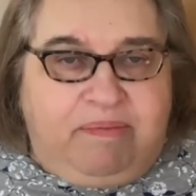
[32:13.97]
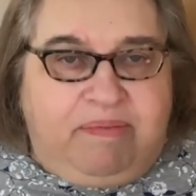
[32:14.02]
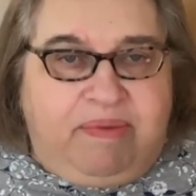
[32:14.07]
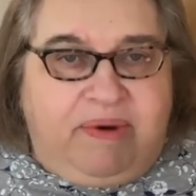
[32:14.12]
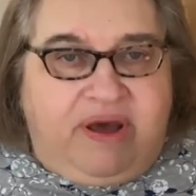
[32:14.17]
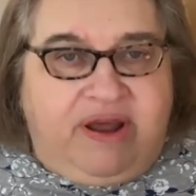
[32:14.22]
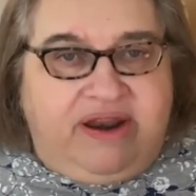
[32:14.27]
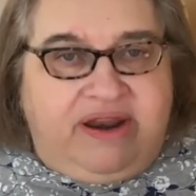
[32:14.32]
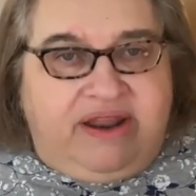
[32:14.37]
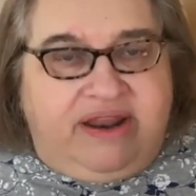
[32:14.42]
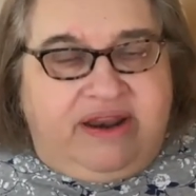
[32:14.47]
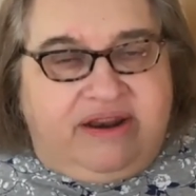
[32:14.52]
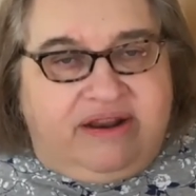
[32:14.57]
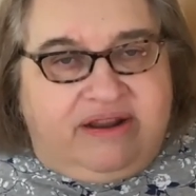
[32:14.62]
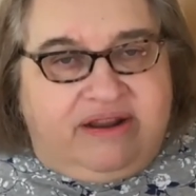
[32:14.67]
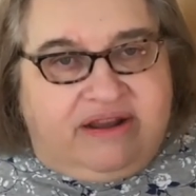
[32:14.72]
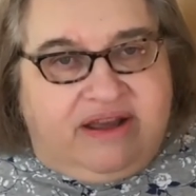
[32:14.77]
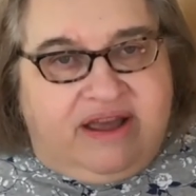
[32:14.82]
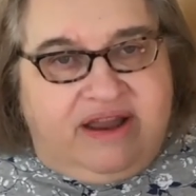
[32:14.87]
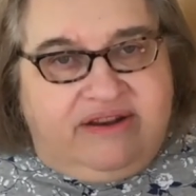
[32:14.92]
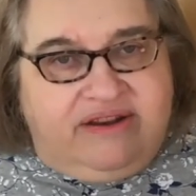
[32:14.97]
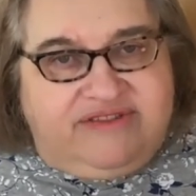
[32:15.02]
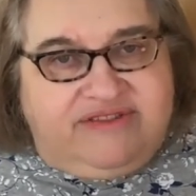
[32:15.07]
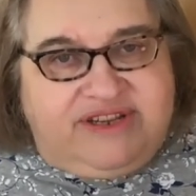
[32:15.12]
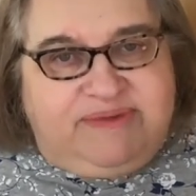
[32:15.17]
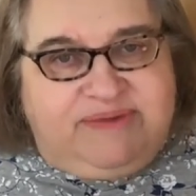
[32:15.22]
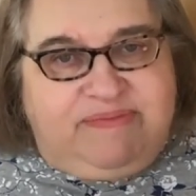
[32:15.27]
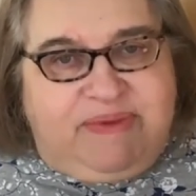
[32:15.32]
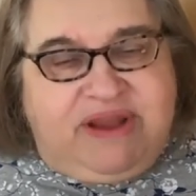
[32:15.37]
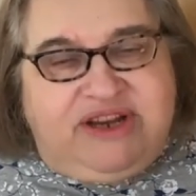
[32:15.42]
but in a kind of
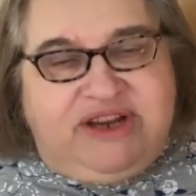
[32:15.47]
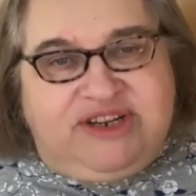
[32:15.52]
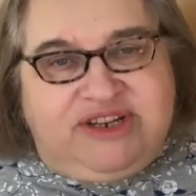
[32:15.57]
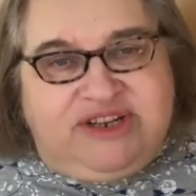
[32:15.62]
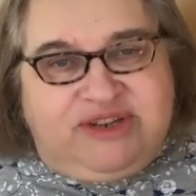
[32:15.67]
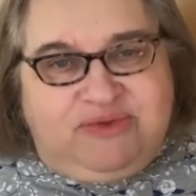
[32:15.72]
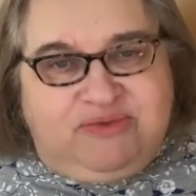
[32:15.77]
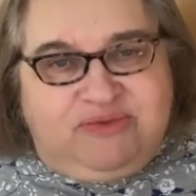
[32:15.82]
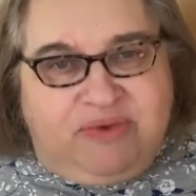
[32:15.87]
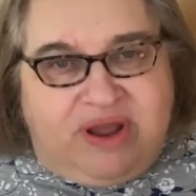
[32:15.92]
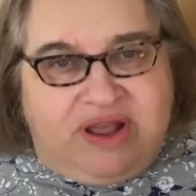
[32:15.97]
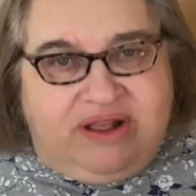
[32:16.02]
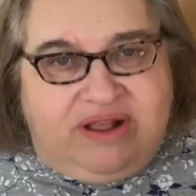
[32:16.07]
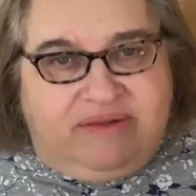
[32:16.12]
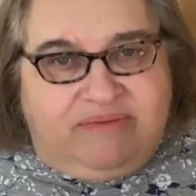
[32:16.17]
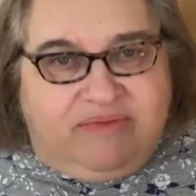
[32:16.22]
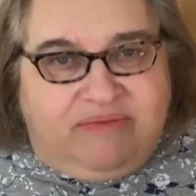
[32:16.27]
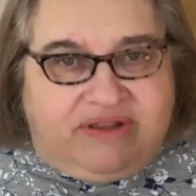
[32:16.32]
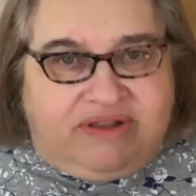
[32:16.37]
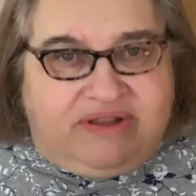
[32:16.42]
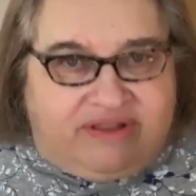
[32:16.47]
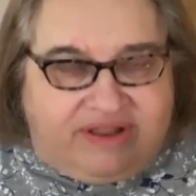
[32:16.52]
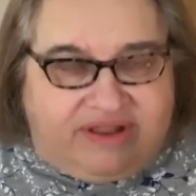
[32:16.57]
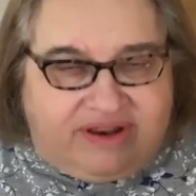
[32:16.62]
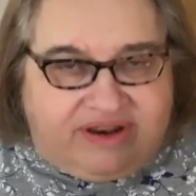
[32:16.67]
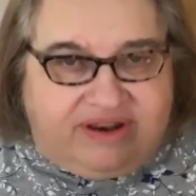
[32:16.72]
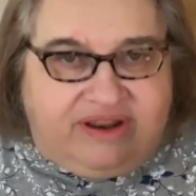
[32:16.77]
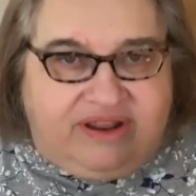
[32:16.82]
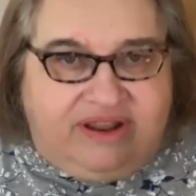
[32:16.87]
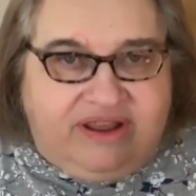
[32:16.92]
spacious realm rather
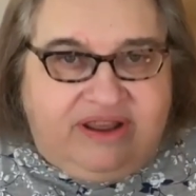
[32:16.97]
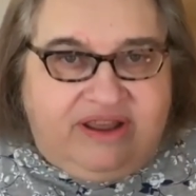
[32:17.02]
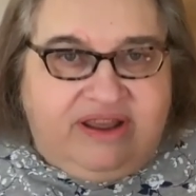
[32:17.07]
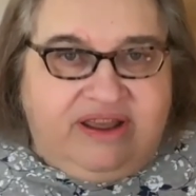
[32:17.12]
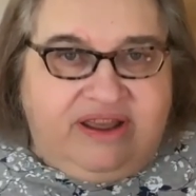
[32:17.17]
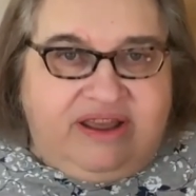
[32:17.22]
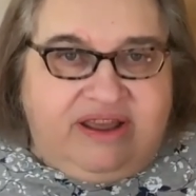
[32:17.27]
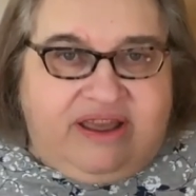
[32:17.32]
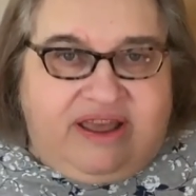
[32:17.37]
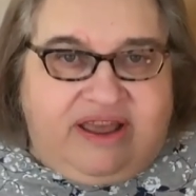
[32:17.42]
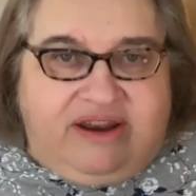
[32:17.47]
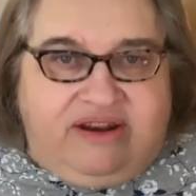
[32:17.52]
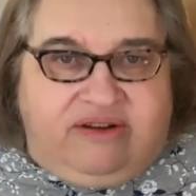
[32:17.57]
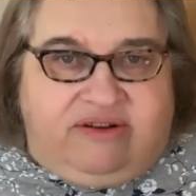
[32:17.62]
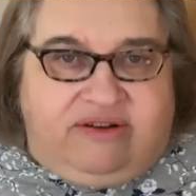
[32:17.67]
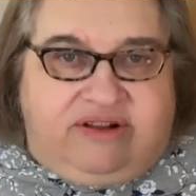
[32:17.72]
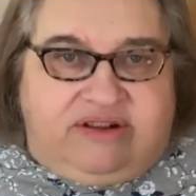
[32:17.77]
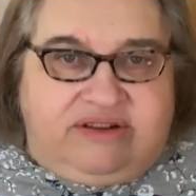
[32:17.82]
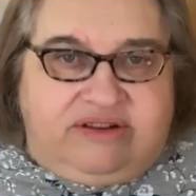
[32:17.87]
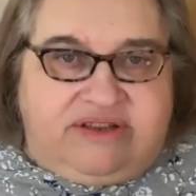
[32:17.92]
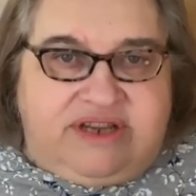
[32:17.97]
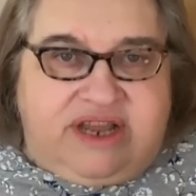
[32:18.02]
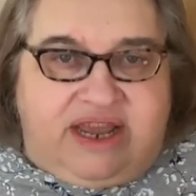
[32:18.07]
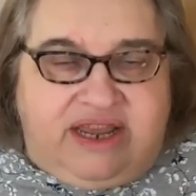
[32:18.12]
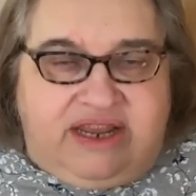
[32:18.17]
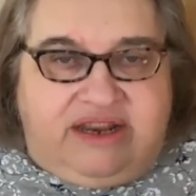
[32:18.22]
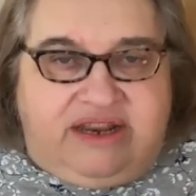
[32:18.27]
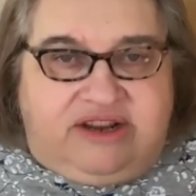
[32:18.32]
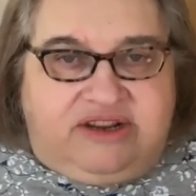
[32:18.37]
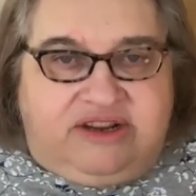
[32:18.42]
than getting all
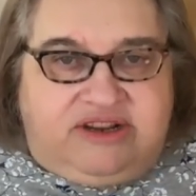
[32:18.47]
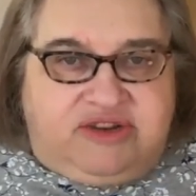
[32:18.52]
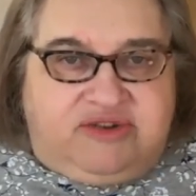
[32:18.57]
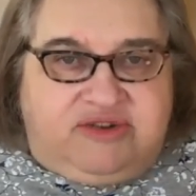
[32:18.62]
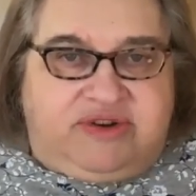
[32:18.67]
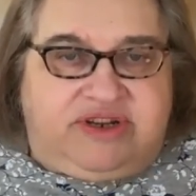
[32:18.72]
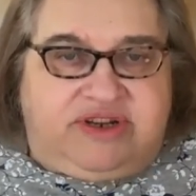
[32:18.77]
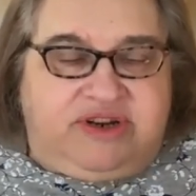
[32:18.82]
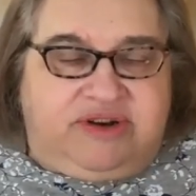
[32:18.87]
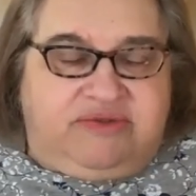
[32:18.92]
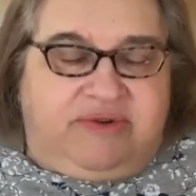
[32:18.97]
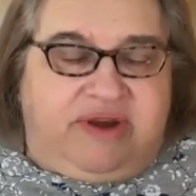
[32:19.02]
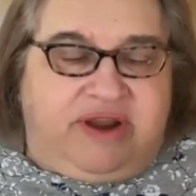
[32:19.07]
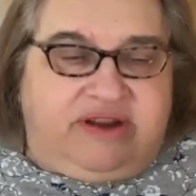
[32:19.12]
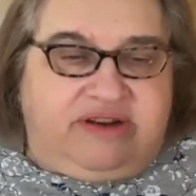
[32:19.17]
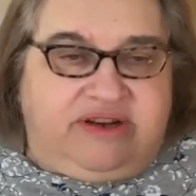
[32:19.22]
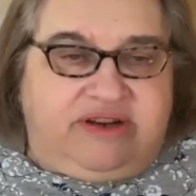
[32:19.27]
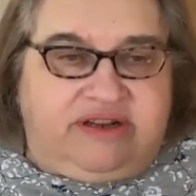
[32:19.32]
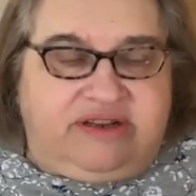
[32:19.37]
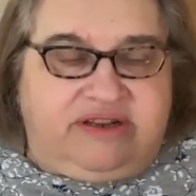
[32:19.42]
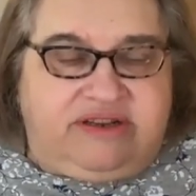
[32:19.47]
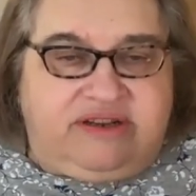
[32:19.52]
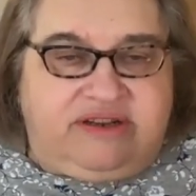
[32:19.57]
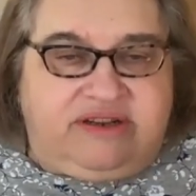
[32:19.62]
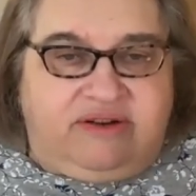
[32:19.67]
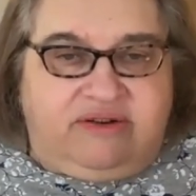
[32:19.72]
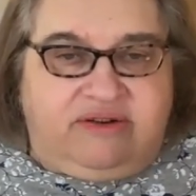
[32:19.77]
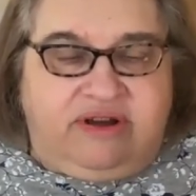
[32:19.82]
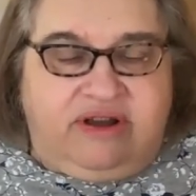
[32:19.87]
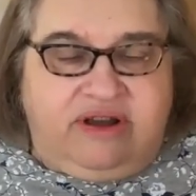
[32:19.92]
tight and constricted around it. And
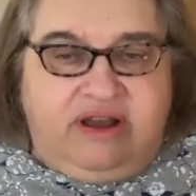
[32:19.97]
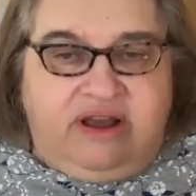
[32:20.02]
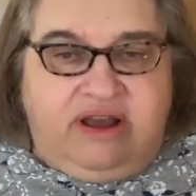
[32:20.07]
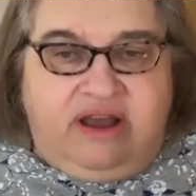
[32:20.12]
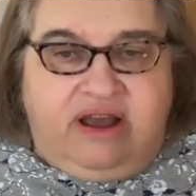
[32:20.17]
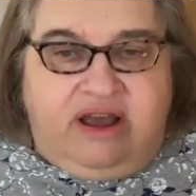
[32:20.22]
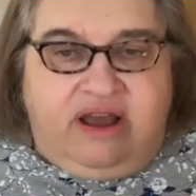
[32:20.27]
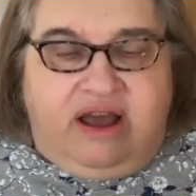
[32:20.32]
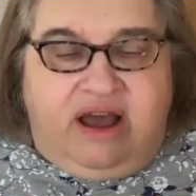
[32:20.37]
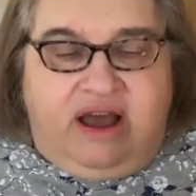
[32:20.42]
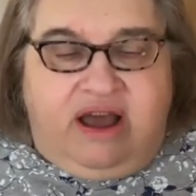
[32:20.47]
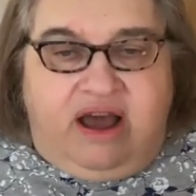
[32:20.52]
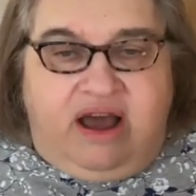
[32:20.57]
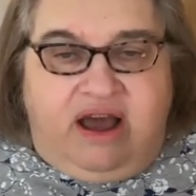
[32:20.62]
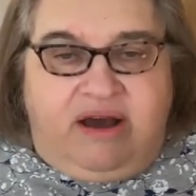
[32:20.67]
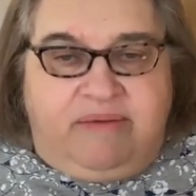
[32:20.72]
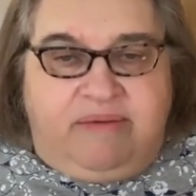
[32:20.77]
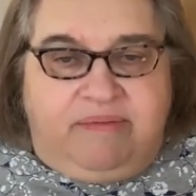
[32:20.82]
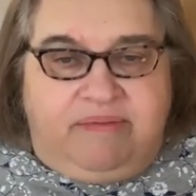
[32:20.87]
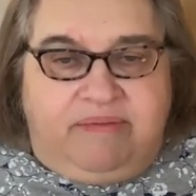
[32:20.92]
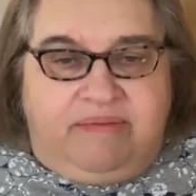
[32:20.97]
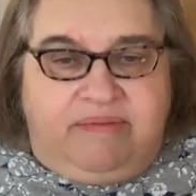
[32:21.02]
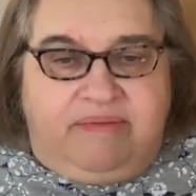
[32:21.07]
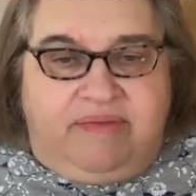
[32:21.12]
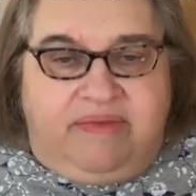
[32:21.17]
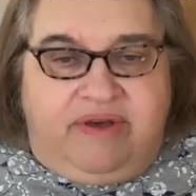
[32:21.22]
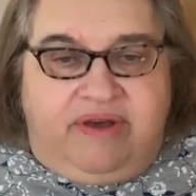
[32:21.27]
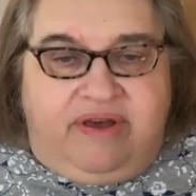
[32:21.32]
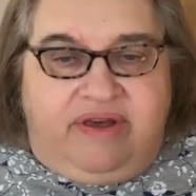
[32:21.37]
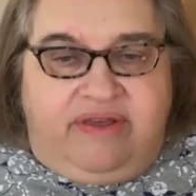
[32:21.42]
so um,
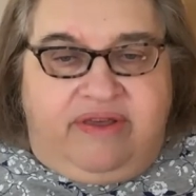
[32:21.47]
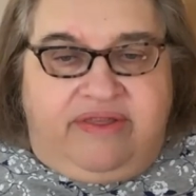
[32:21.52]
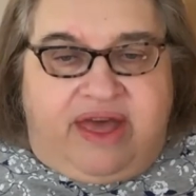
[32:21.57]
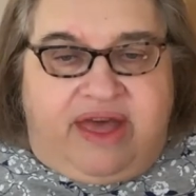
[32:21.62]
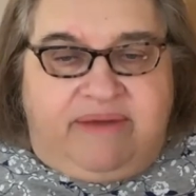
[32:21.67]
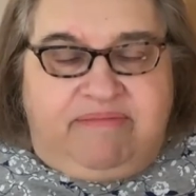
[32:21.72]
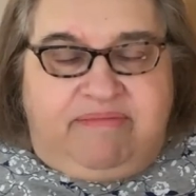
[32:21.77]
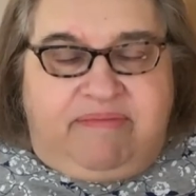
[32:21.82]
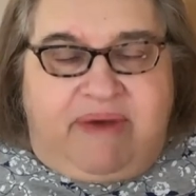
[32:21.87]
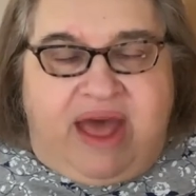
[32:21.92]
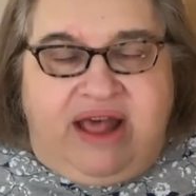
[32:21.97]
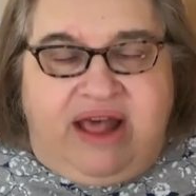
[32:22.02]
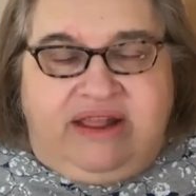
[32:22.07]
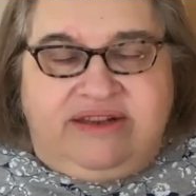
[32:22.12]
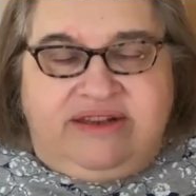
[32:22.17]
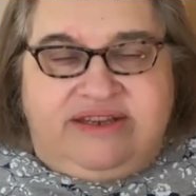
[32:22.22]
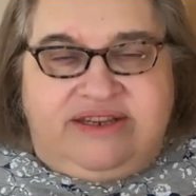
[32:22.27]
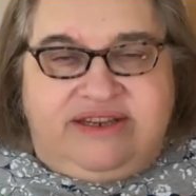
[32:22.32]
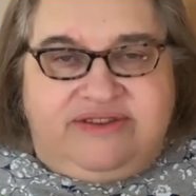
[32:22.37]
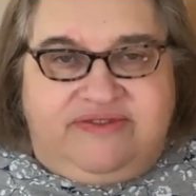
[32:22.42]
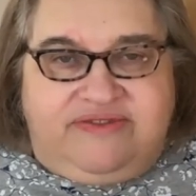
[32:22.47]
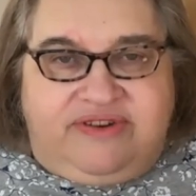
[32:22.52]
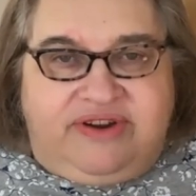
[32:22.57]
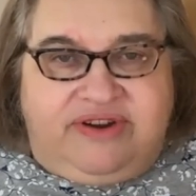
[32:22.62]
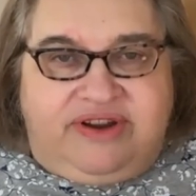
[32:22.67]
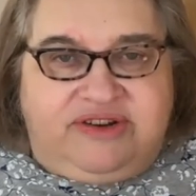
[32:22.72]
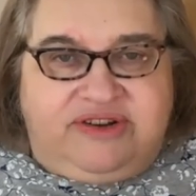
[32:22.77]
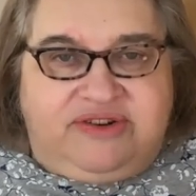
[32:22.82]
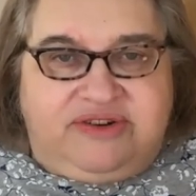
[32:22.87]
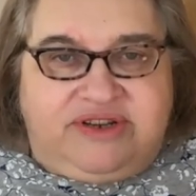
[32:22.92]
that balance is
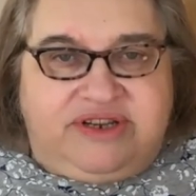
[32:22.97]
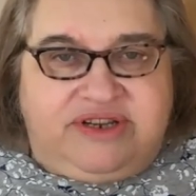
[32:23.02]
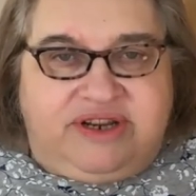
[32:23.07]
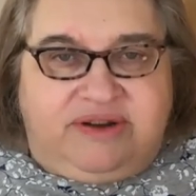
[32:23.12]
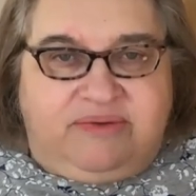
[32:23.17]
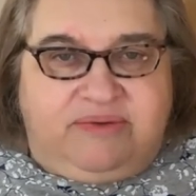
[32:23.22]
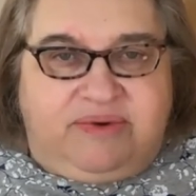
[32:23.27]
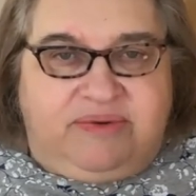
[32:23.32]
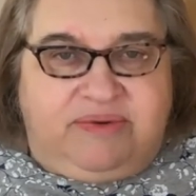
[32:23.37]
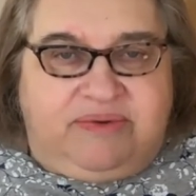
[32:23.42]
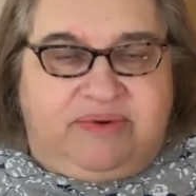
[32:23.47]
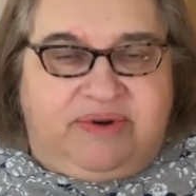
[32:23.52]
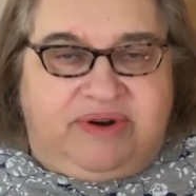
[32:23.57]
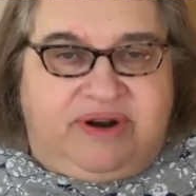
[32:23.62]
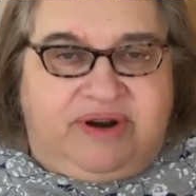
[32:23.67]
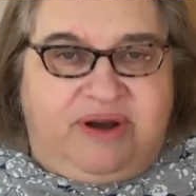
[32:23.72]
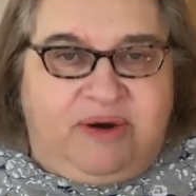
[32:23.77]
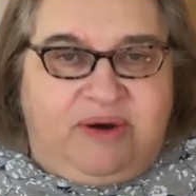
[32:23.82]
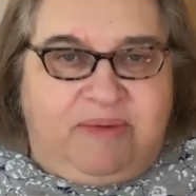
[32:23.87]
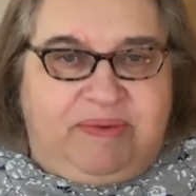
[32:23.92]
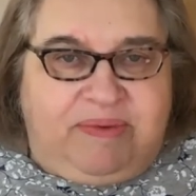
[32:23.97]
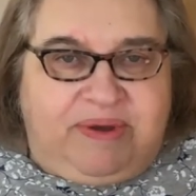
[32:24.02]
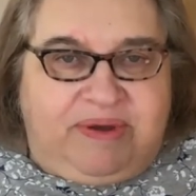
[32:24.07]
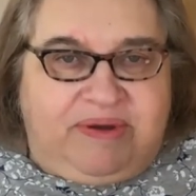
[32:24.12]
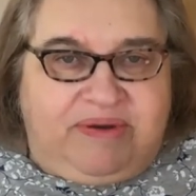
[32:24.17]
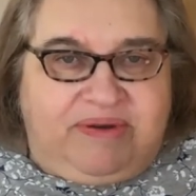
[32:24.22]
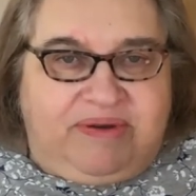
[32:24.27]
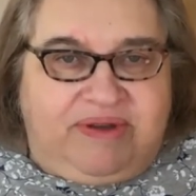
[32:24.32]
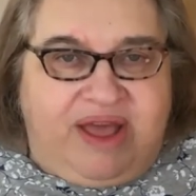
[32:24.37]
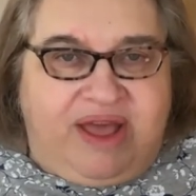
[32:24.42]
very interesting when we're in a
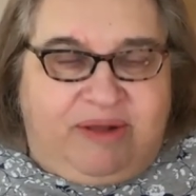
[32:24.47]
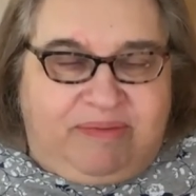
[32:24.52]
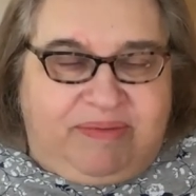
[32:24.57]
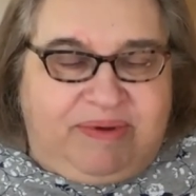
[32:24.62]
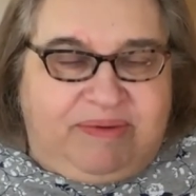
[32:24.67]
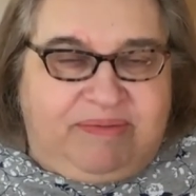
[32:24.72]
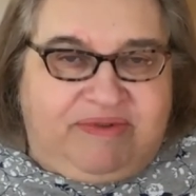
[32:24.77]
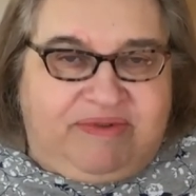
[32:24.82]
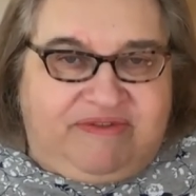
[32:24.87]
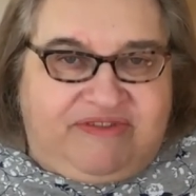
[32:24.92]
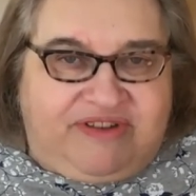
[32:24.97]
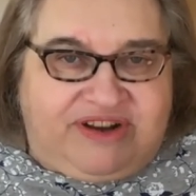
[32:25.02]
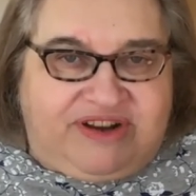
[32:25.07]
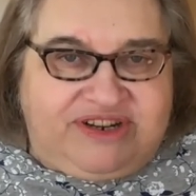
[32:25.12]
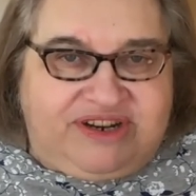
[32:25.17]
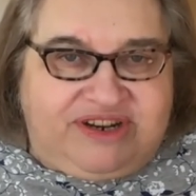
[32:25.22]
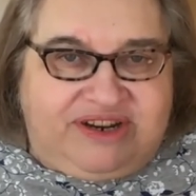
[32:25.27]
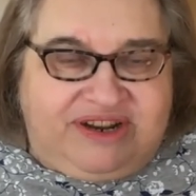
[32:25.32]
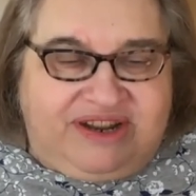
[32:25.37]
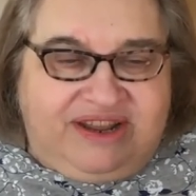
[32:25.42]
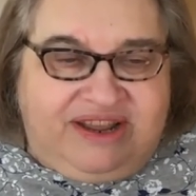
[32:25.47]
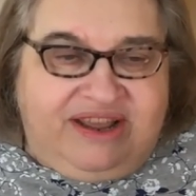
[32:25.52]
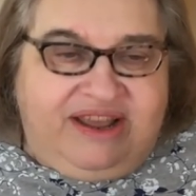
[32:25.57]
hoping helping profession.